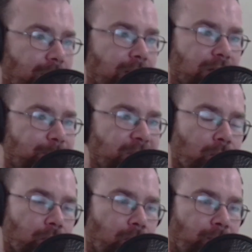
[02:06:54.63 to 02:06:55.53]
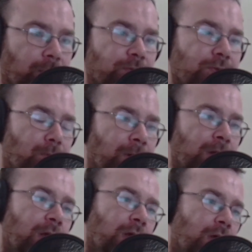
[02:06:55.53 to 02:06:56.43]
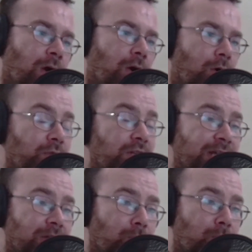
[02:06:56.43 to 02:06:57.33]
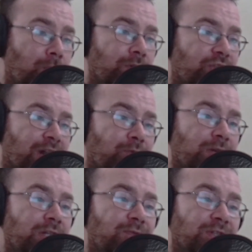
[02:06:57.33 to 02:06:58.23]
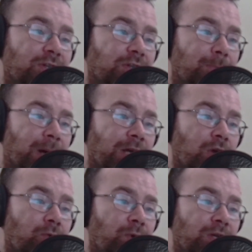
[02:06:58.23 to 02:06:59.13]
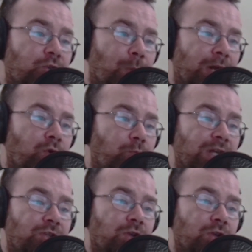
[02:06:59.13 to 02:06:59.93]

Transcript: It's beyond awful. So, on the day, though, Sharon is visited by her friend Joanne, who brings her